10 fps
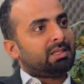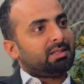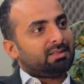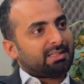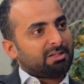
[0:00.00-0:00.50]

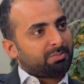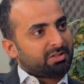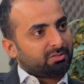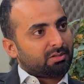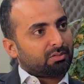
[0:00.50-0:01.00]
in that
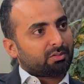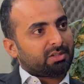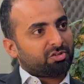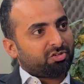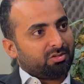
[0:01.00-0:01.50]
particular
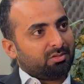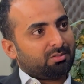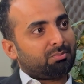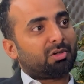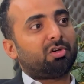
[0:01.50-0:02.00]
location,
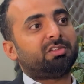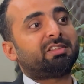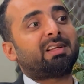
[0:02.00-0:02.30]
because it